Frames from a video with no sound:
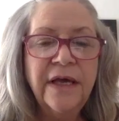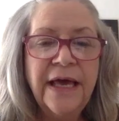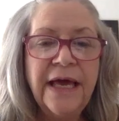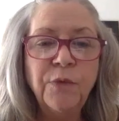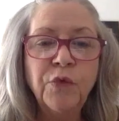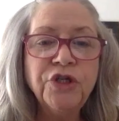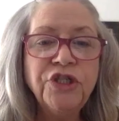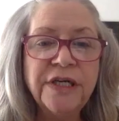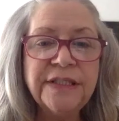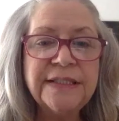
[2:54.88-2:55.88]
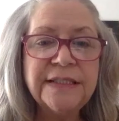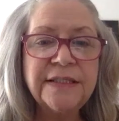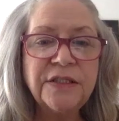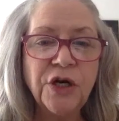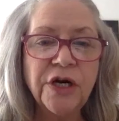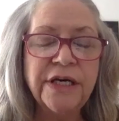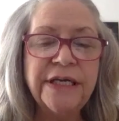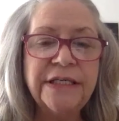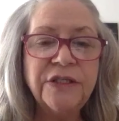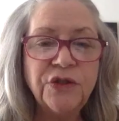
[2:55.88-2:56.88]
And we're just
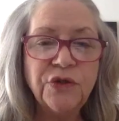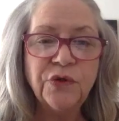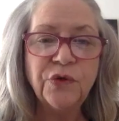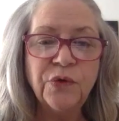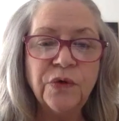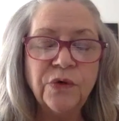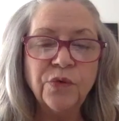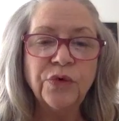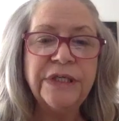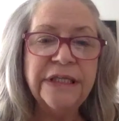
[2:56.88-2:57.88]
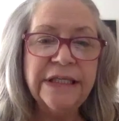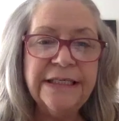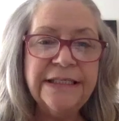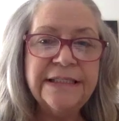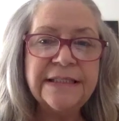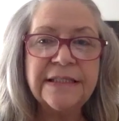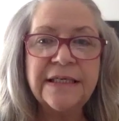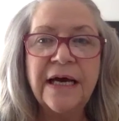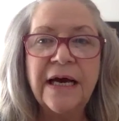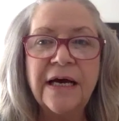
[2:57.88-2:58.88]
starting to release
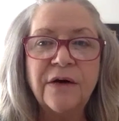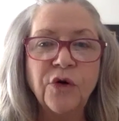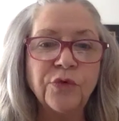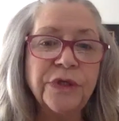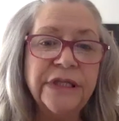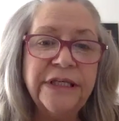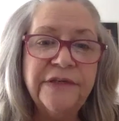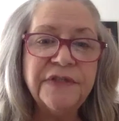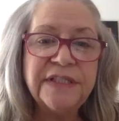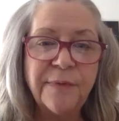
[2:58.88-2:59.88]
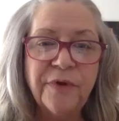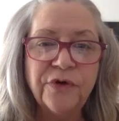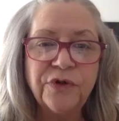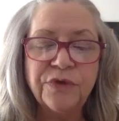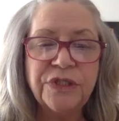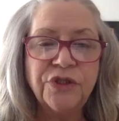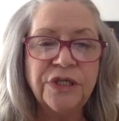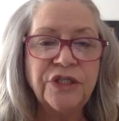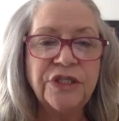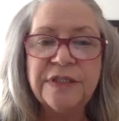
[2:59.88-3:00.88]
or relieve some of those
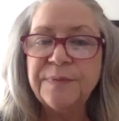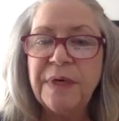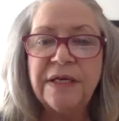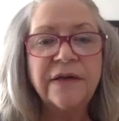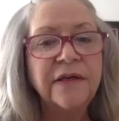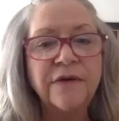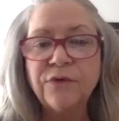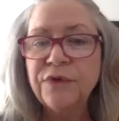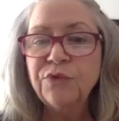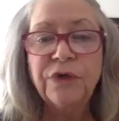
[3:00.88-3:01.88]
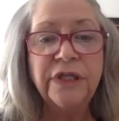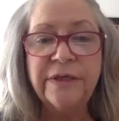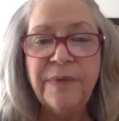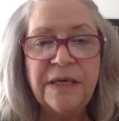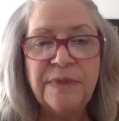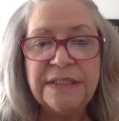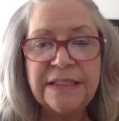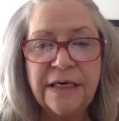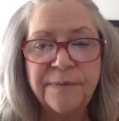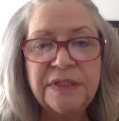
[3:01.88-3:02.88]
restrictions, but it's really baby
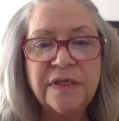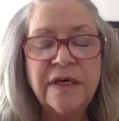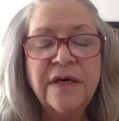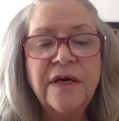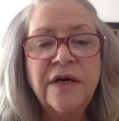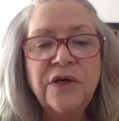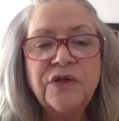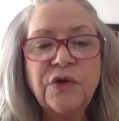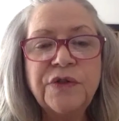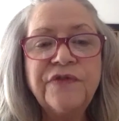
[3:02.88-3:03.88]
steps. So it's